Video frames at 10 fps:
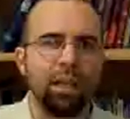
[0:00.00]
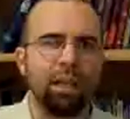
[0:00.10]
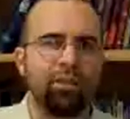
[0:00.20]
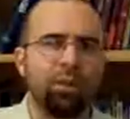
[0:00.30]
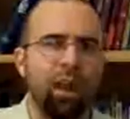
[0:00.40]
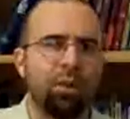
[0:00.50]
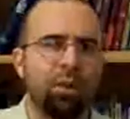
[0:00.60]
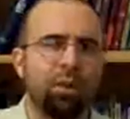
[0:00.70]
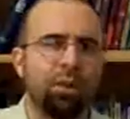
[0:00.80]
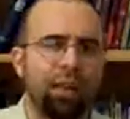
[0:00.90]
If God
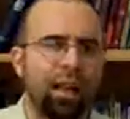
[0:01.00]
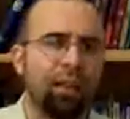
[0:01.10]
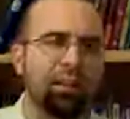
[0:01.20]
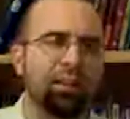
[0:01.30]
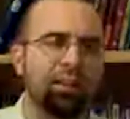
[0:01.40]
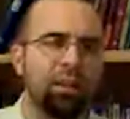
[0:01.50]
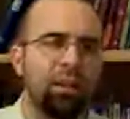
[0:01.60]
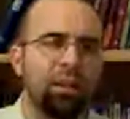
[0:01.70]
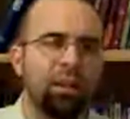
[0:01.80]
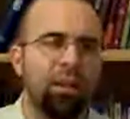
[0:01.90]
wanted to tell us
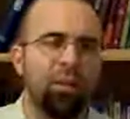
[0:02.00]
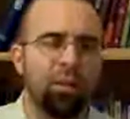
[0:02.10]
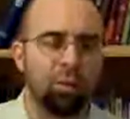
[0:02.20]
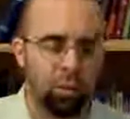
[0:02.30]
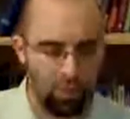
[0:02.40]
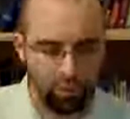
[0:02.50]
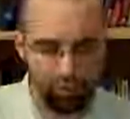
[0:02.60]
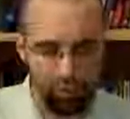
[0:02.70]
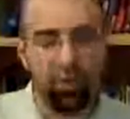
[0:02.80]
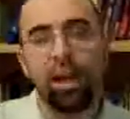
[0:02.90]
that the world was
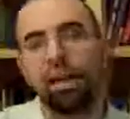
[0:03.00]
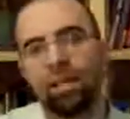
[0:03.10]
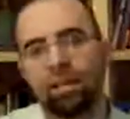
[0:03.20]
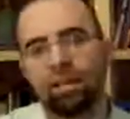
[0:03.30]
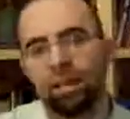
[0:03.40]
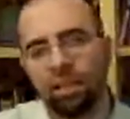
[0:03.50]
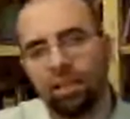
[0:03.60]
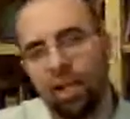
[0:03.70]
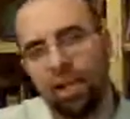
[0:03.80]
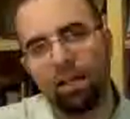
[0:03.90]
created in 6
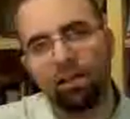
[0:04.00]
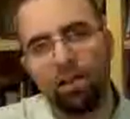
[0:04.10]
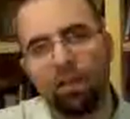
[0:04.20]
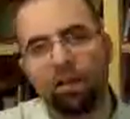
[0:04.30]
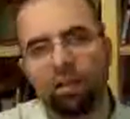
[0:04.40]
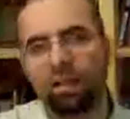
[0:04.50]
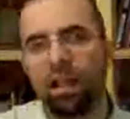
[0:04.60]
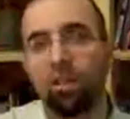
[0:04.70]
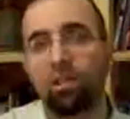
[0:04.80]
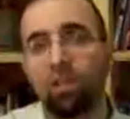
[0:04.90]
days about
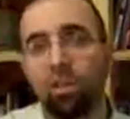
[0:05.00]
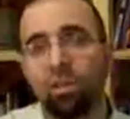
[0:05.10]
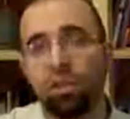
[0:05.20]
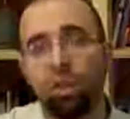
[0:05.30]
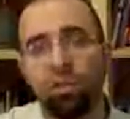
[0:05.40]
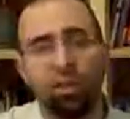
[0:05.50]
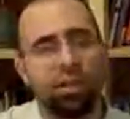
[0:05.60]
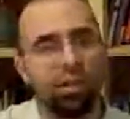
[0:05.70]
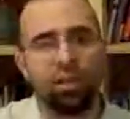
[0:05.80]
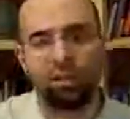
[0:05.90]
6,000 years ago, think of
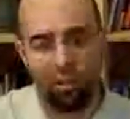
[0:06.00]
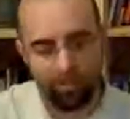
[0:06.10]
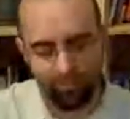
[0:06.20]
it this way.